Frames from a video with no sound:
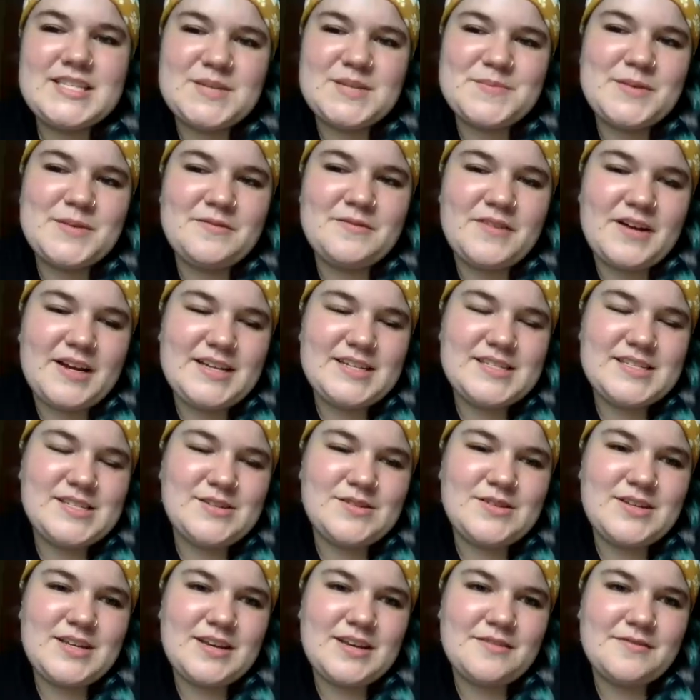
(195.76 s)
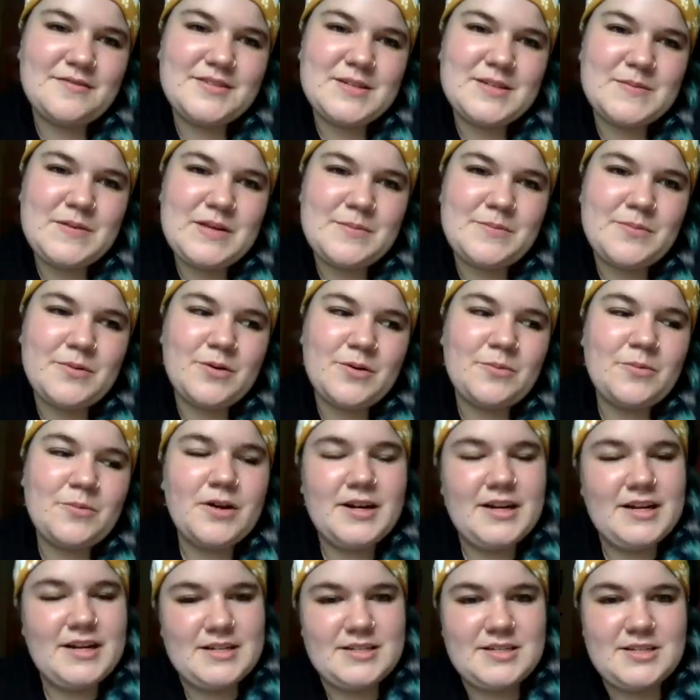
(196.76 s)
some advice you'd give to people
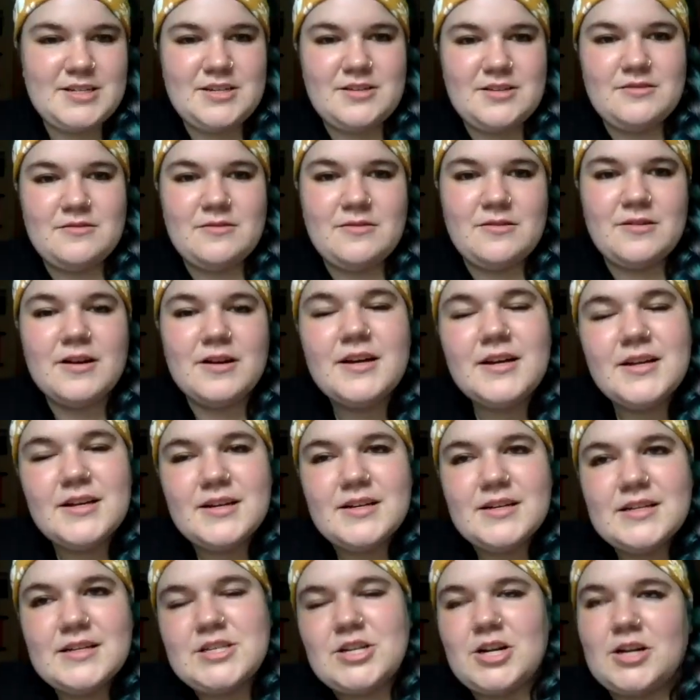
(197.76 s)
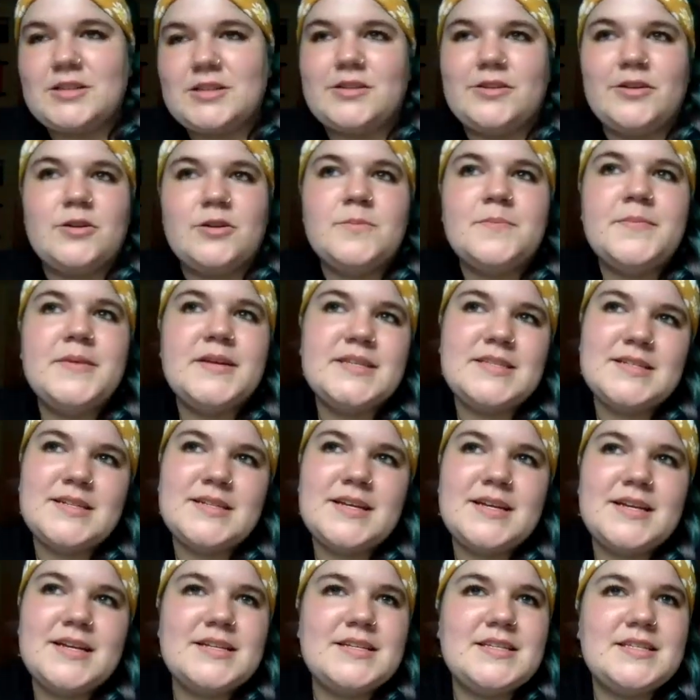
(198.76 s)
wanting to start their own
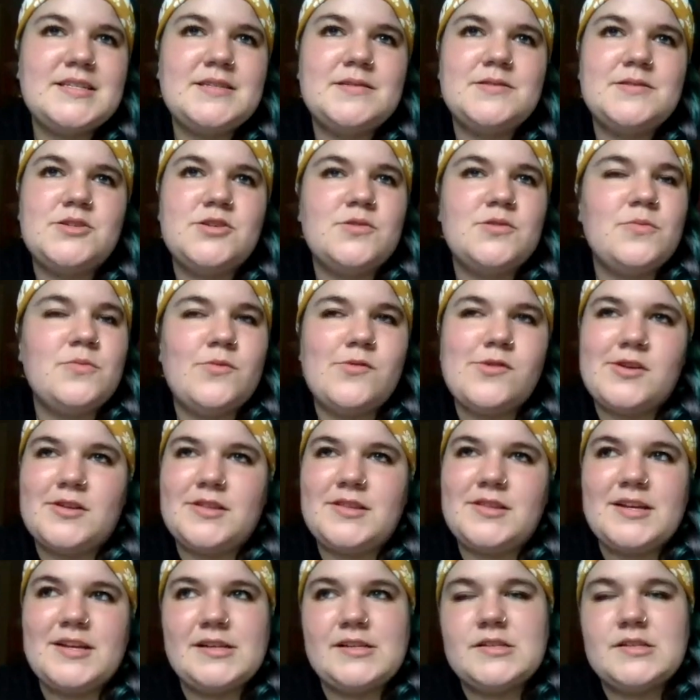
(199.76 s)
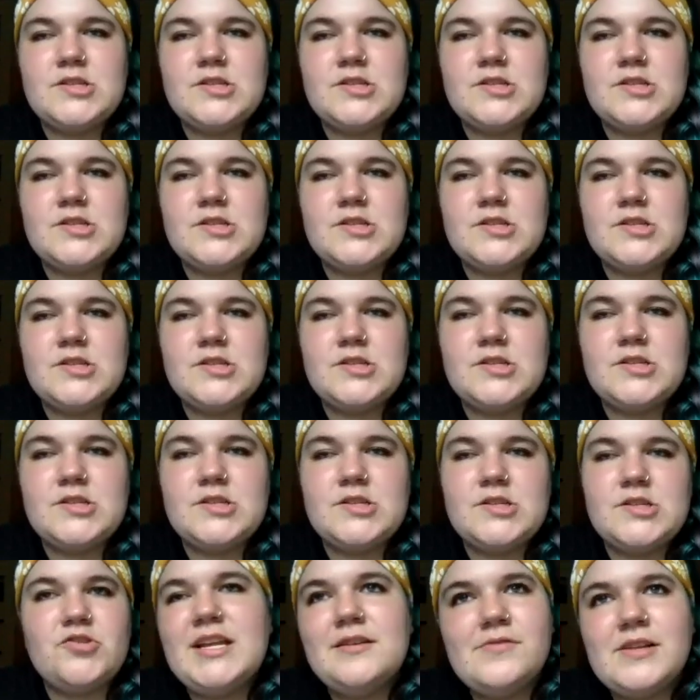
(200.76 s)
business, do more things
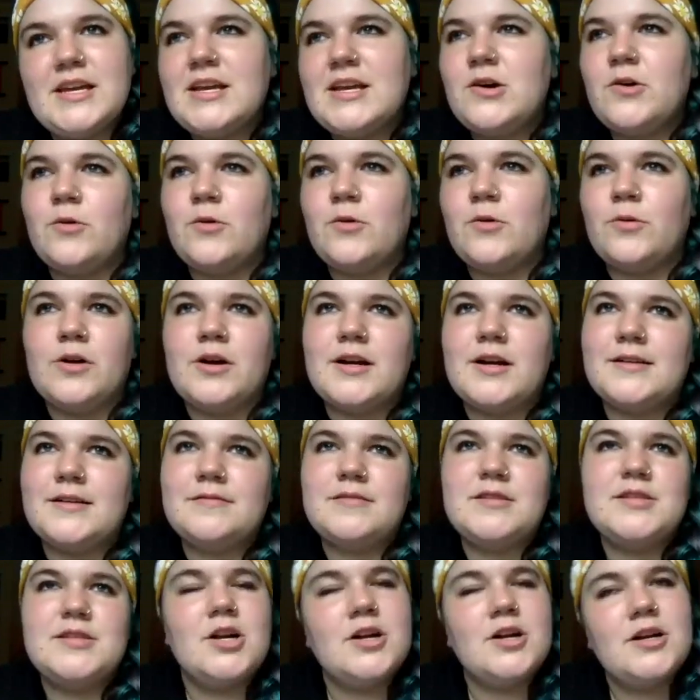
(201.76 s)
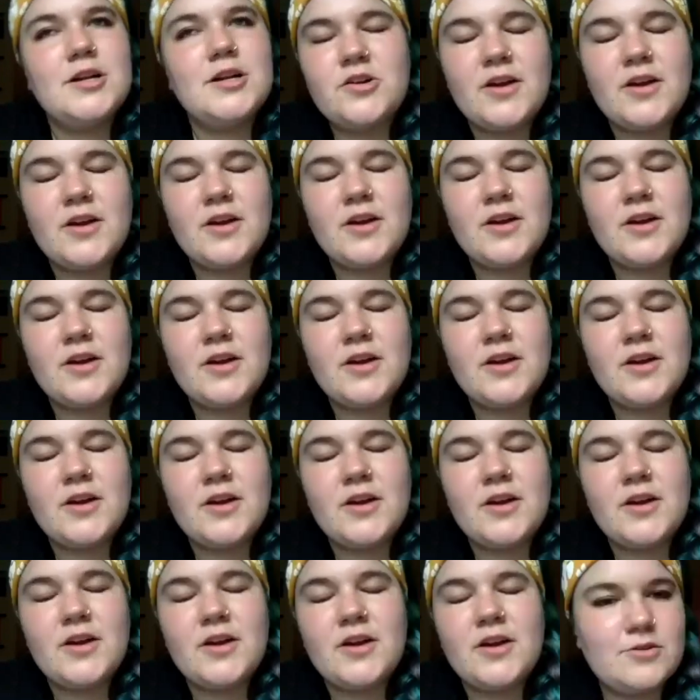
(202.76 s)
creatively, or start a creative
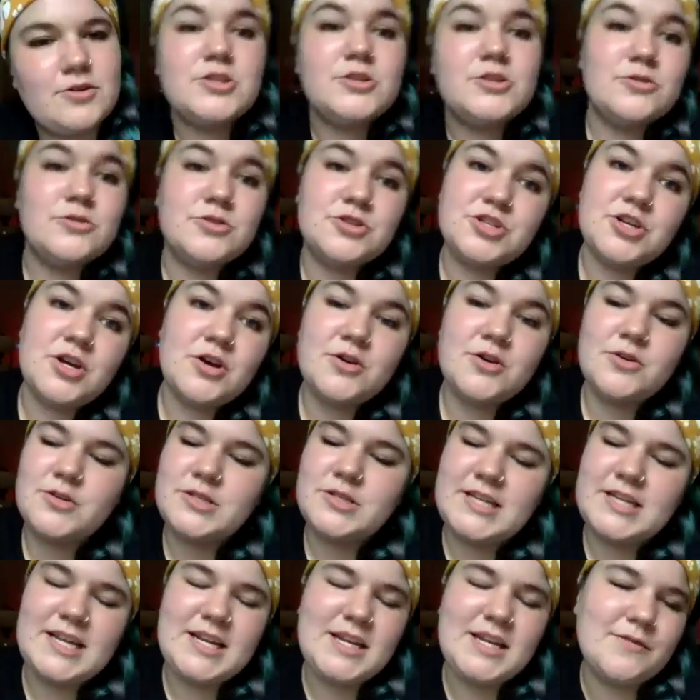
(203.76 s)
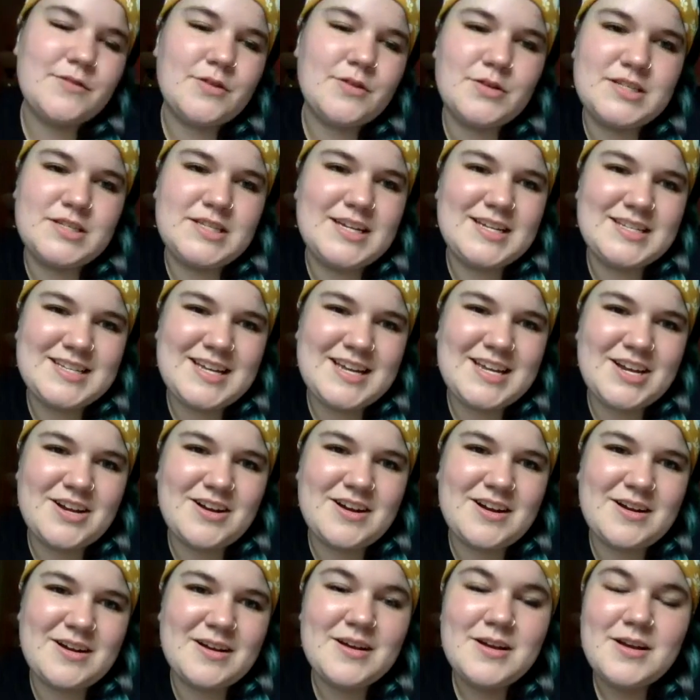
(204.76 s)
or do shows, any of those things that
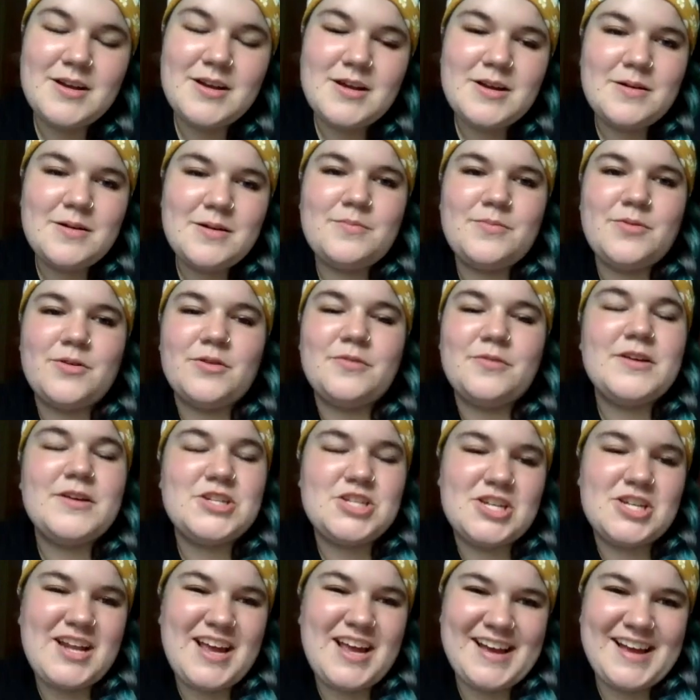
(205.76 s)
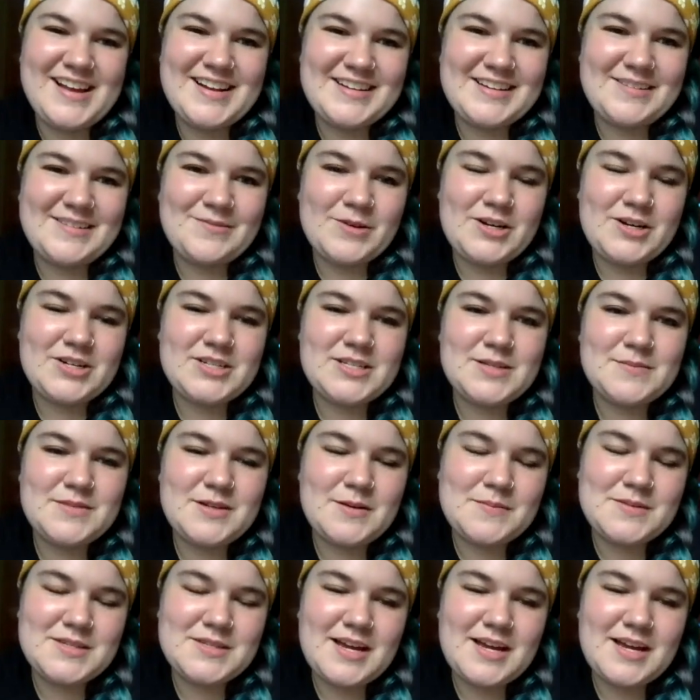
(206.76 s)
you're proficient at? What are some tips?